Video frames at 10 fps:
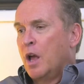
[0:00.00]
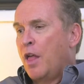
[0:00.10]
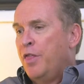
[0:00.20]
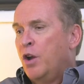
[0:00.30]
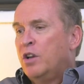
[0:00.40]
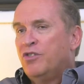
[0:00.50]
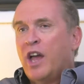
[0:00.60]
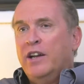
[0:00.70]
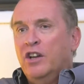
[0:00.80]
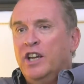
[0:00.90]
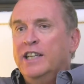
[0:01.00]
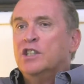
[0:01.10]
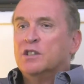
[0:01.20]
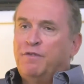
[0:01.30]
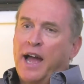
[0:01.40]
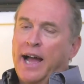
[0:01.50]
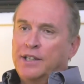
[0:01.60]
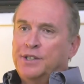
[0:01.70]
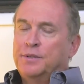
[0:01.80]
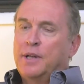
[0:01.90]
They're designed to teach us
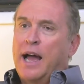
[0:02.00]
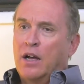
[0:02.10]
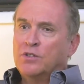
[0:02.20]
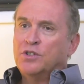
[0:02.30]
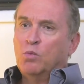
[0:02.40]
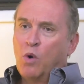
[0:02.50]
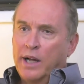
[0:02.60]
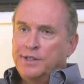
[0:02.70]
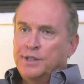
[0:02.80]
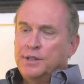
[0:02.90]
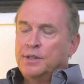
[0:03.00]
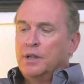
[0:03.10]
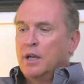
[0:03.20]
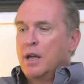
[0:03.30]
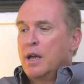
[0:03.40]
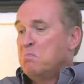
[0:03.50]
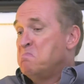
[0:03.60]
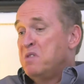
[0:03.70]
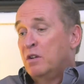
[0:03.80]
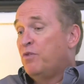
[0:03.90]
facts, hows and whats.
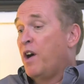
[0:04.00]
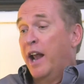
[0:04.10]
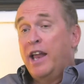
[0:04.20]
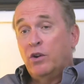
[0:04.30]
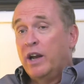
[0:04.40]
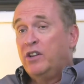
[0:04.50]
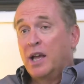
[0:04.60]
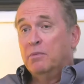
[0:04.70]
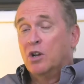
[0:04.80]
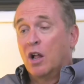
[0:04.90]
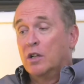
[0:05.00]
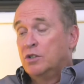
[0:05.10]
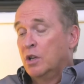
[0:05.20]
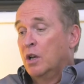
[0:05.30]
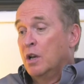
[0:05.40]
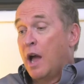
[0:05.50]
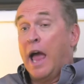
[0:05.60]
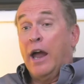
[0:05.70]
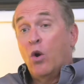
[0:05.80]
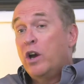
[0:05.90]
They're fine. I had a great time in college.
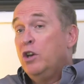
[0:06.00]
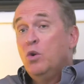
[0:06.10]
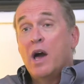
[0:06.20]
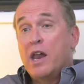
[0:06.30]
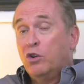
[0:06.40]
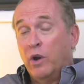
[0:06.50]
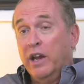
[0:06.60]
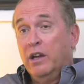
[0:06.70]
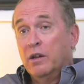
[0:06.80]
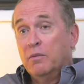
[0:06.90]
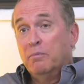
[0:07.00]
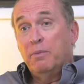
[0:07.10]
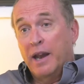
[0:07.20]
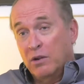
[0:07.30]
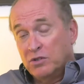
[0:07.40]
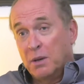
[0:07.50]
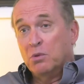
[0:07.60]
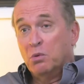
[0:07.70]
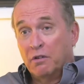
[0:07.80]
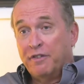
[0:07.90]
I already knew how to drink, but I was able
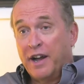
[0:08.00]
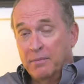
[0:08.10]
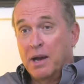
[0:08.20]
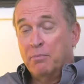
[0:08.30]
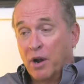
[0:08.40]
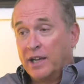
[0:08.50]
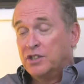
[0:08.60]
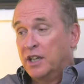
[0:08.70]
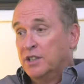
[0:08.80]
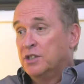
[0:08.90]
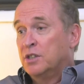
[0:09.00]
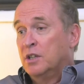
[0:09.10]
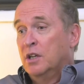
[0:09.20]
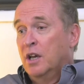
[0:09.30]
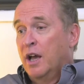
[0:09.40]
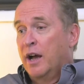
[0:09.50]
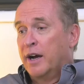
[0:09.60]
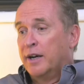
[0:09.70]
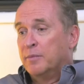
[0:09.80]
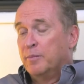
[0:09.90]
to refine my process. And